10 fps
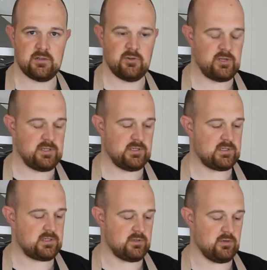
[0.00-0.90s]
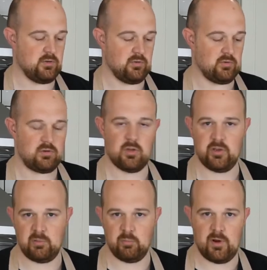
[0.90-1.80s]
onions to
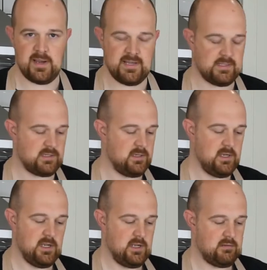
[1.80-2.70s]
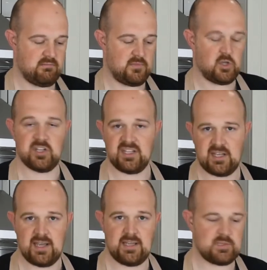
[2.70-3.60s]
cutting bread, cutting
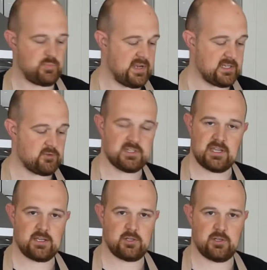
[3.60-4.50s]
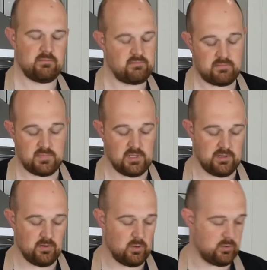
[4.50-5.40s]
cakes, pastry section,
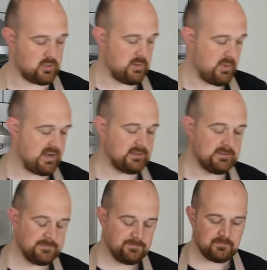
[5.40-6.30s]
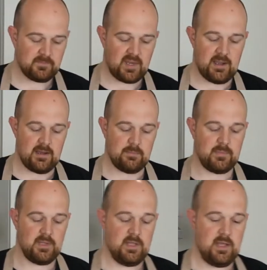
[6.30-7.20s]
the whole shebang.
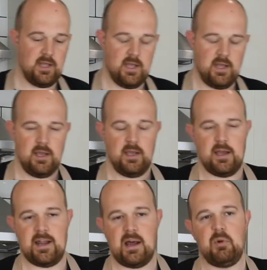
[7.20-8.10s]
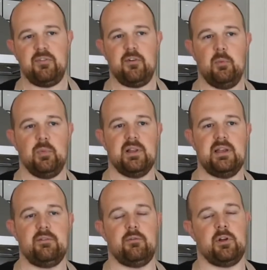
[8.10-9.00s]
And I'm a firm
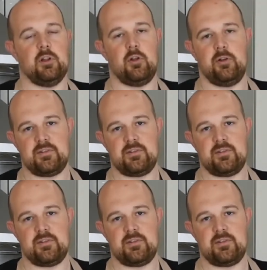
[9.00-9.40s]
believer, and a lot of